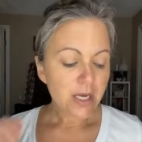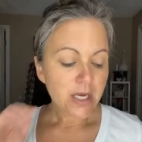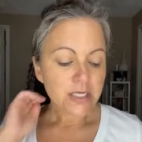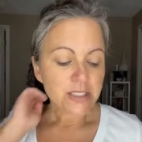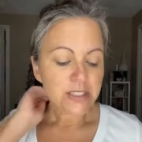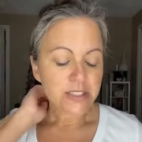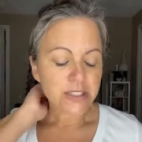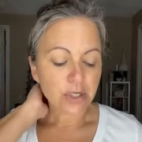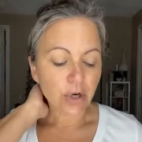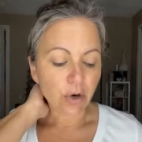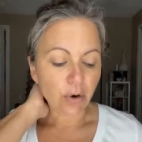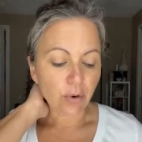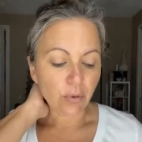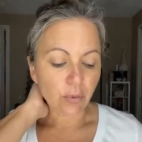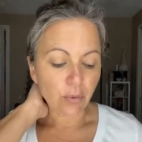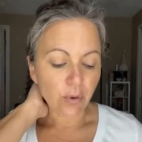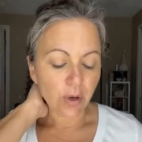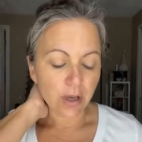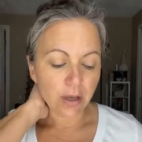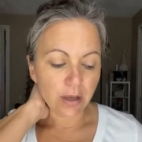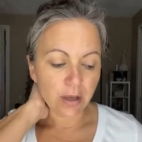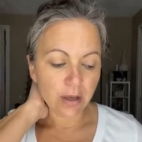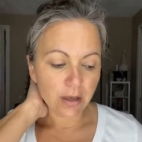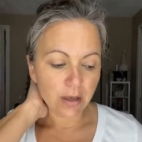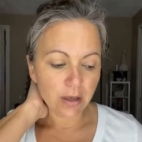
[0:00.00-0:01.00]
So
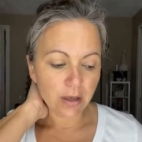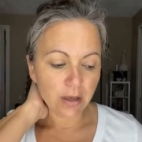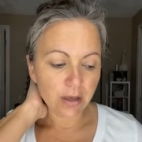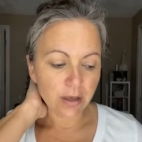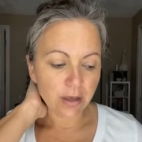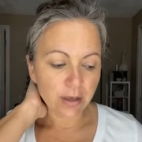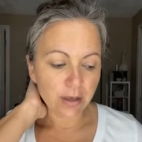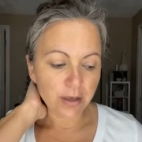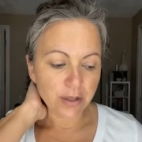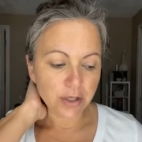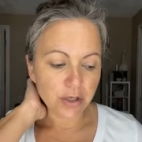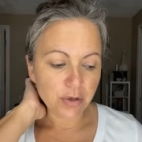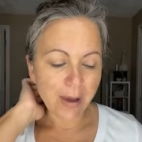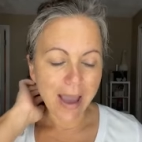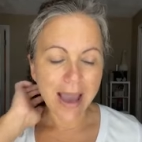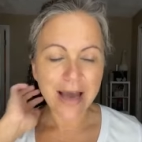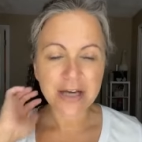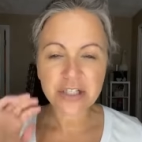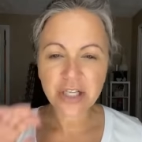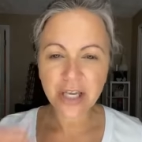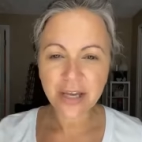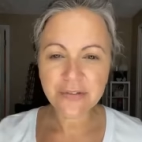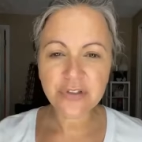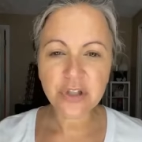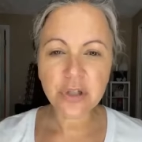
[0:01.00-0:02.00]
you
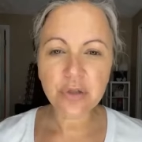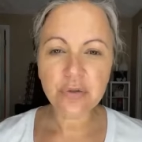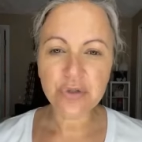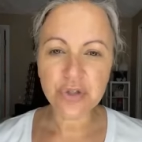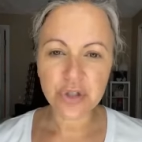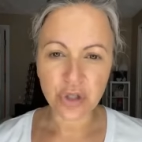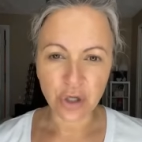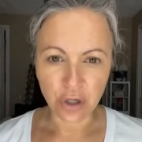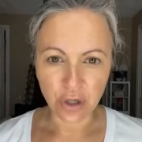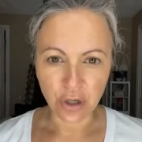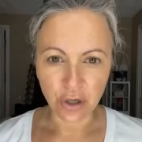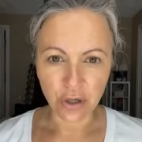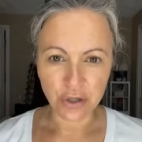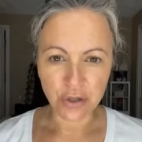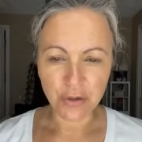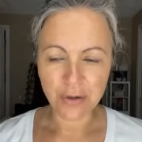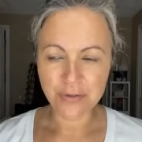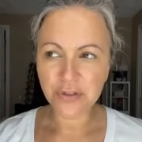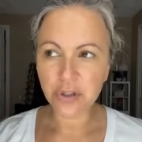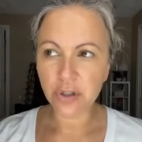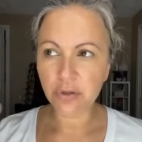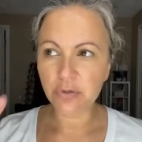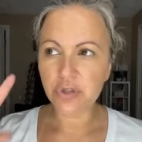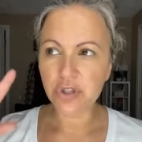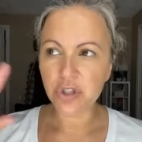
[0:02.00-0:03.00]
actually have to go darker. You have
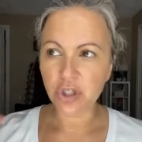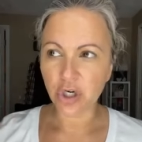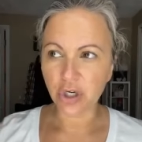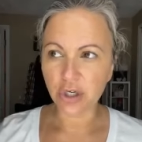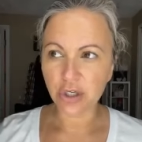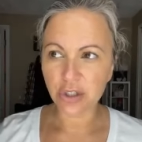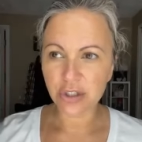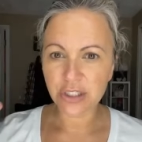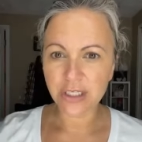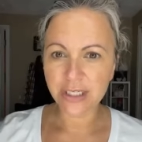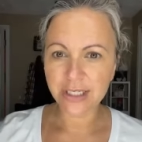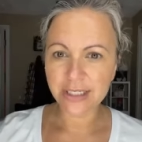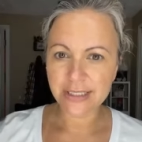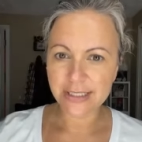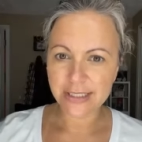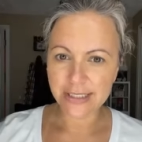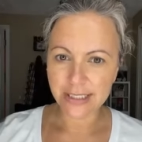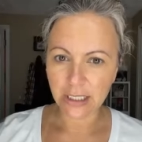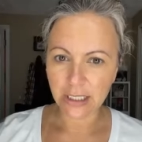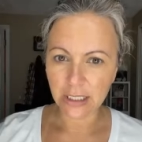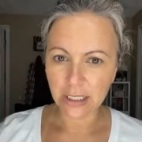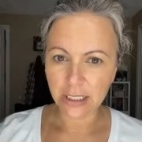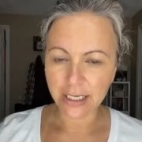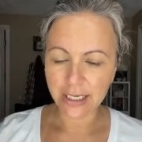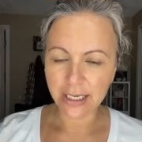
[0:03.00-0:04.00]
to go darker to
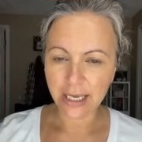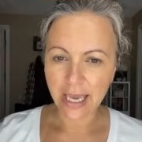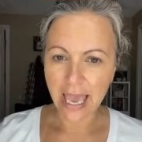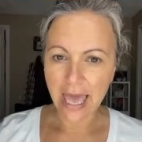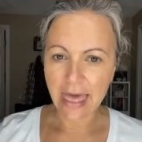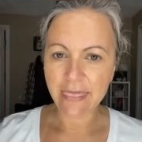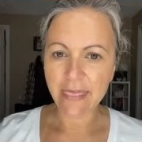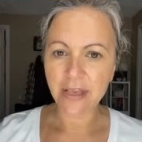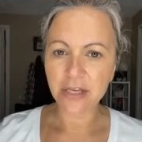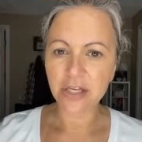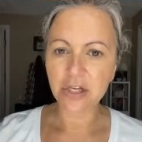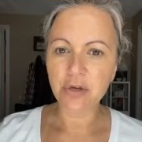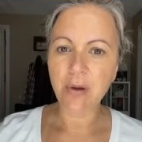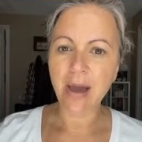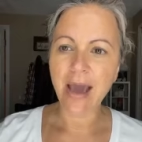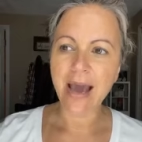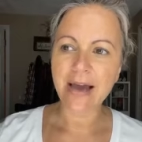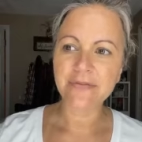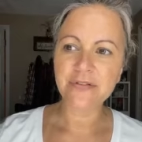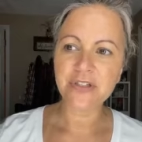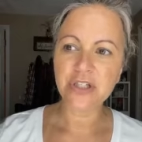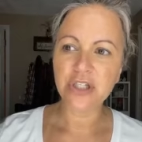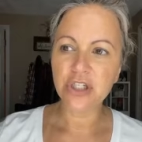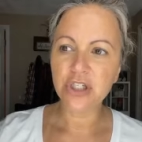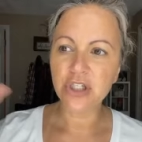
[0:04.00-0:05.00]
conceal it, and then you
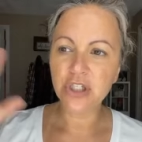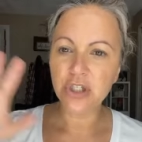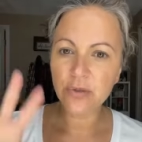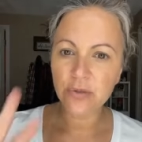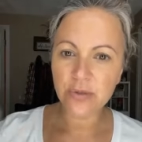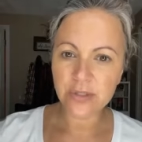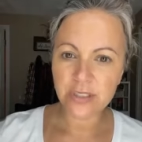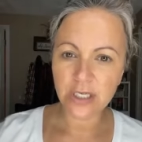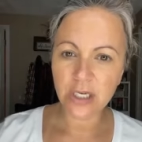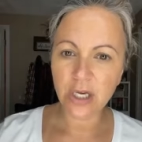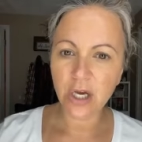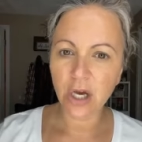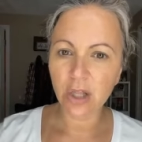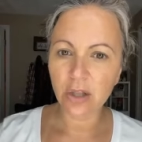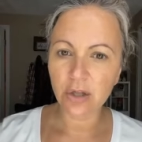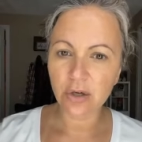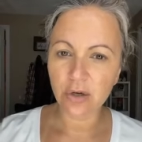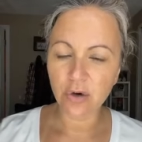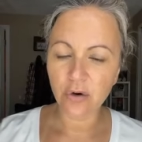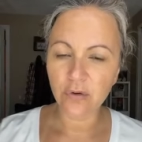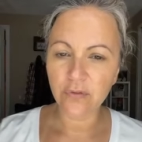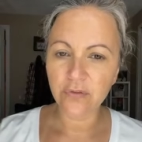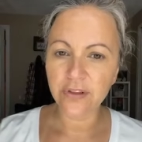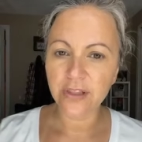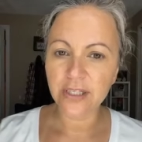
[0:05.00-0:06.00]
have to use a
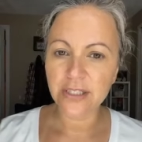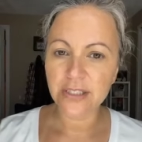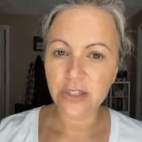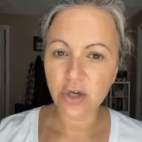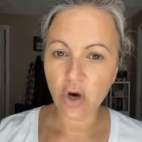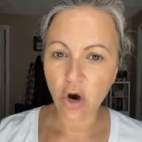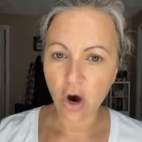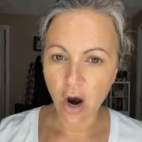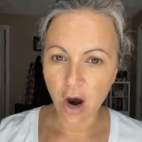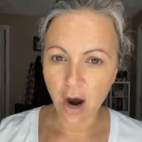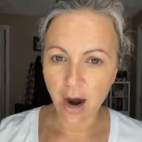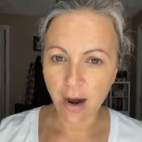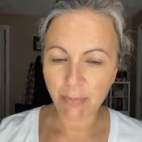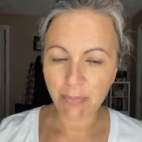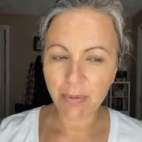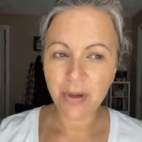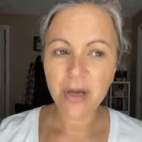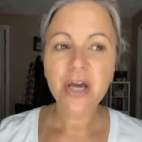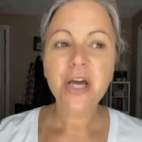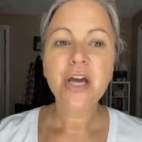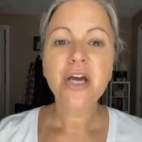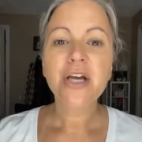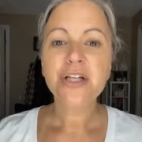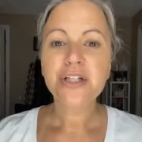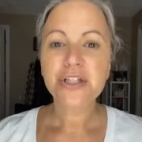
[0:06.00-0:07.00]
color over the top
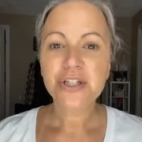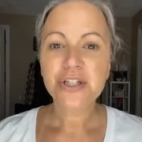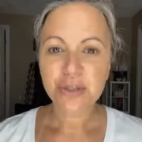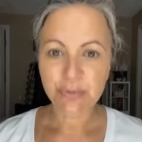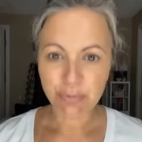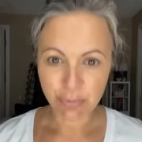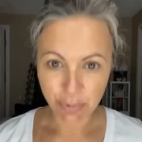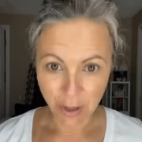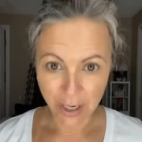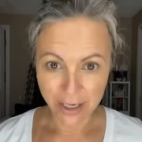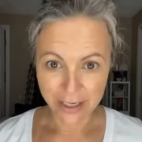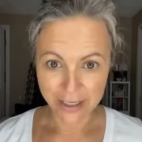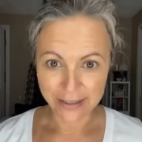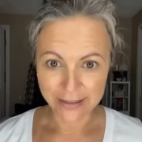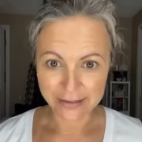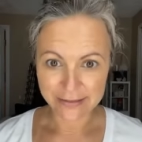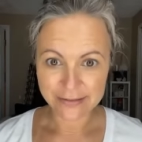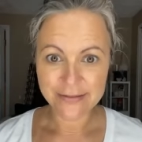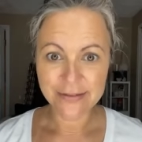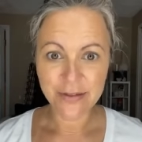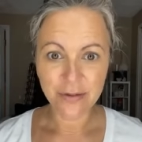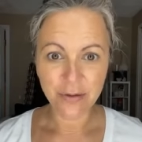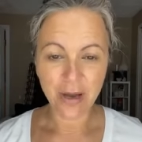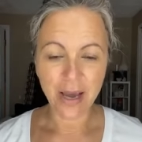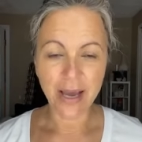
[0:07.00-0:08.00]
to brighten,
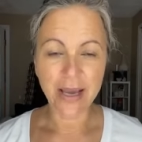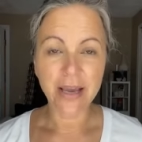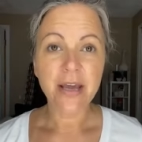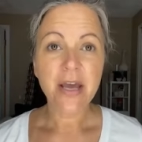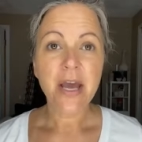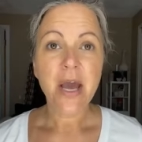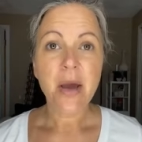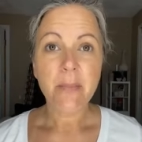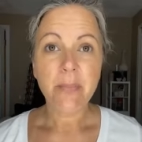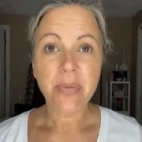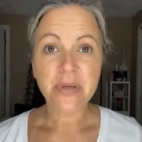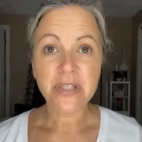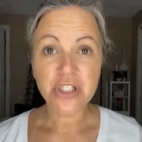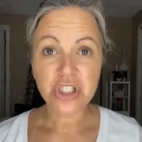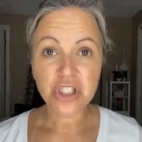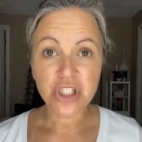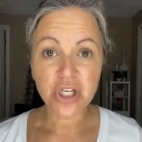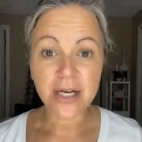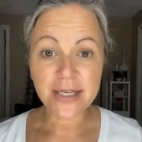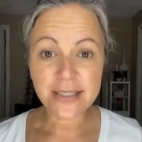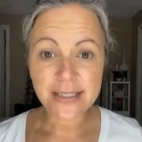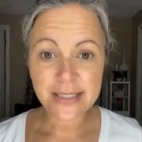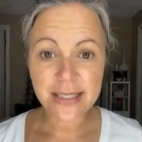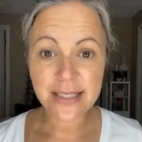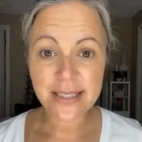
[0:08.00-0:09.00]
okay? But
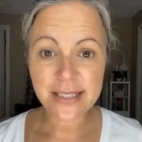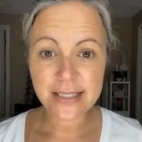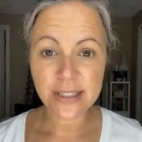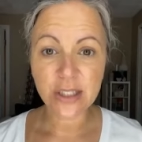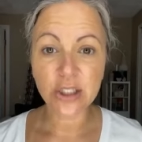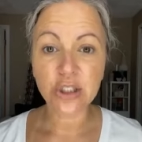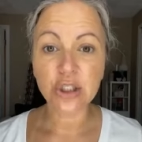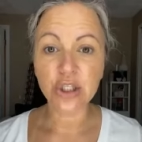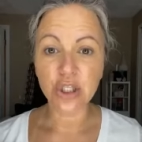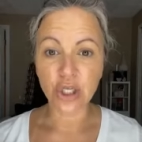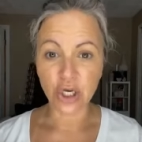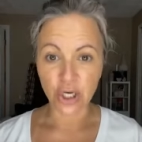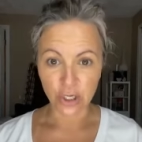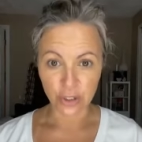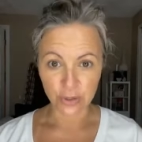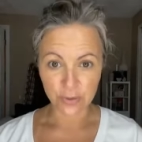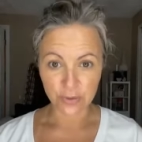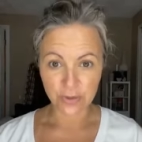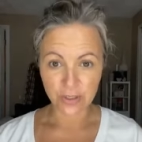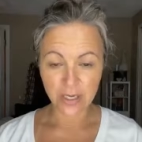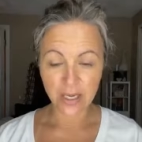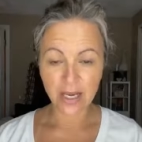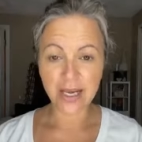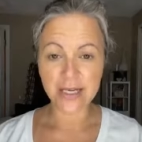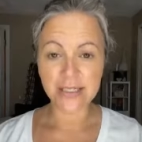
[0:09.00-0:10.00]
just this
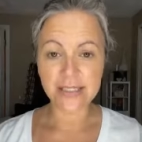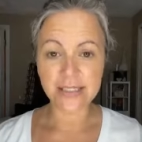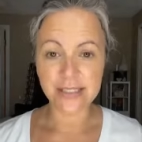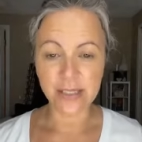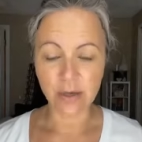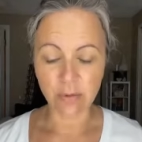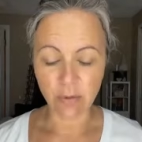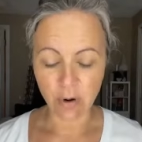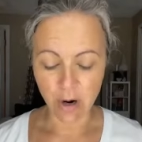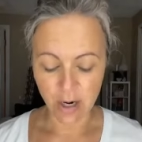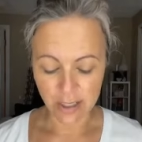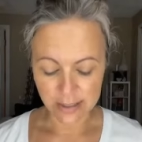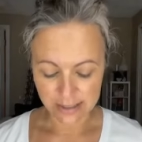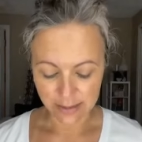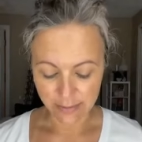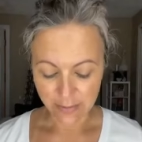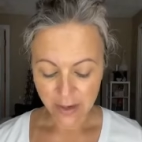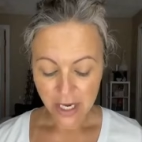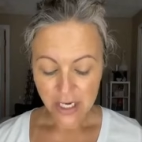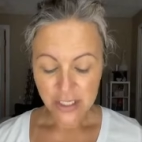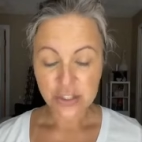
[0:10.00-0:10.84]
alone is so awesome.